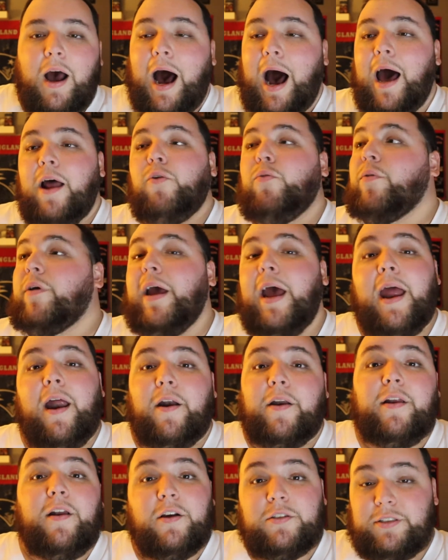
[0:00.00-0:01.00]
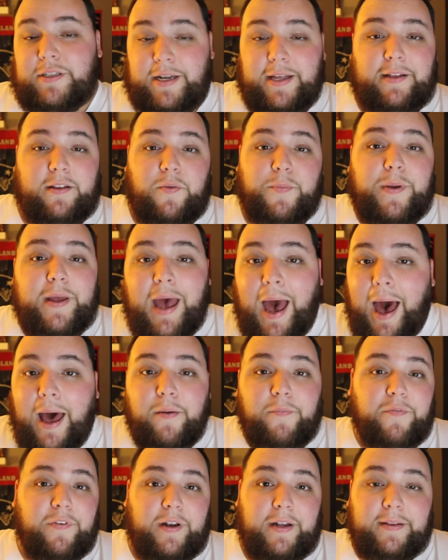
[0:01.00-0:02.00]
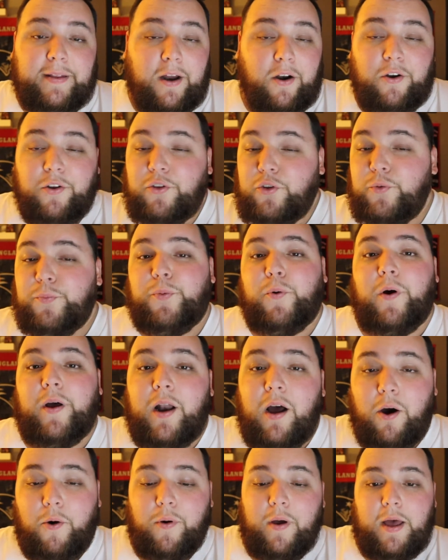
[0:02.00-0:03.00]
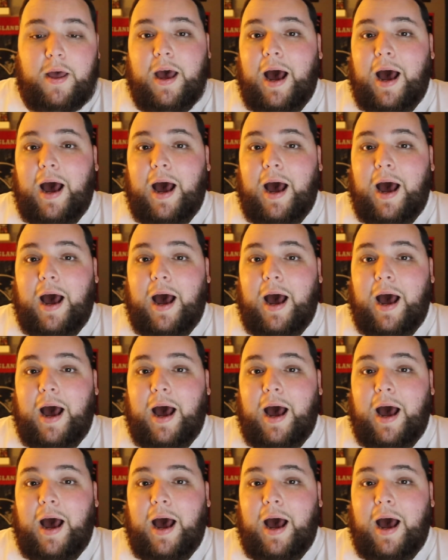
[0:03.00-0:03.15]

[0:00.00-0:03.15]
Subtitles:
I don't care. He doesn't need to be Adam Vinatieri 2.0.